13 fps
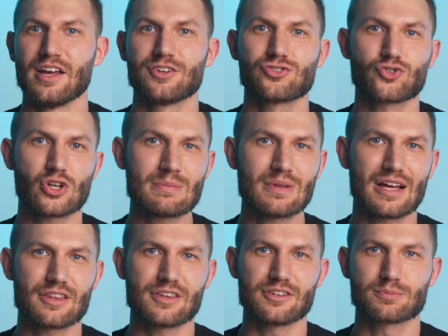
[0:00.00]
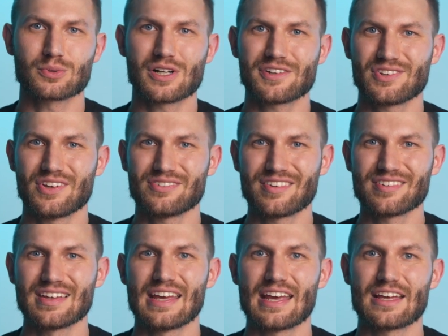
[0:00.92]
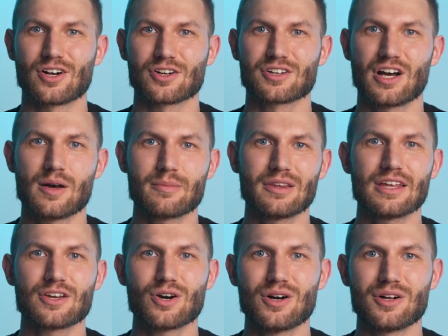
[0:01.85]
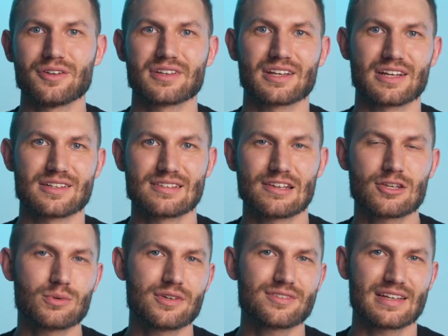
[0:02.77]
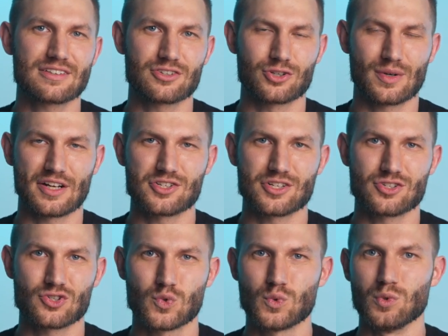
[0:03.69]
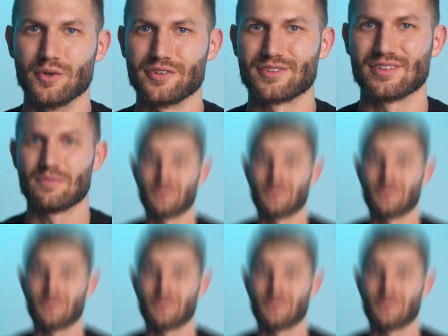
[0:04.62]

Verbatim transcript: streamline these processes and are commonly called continuous integration tools.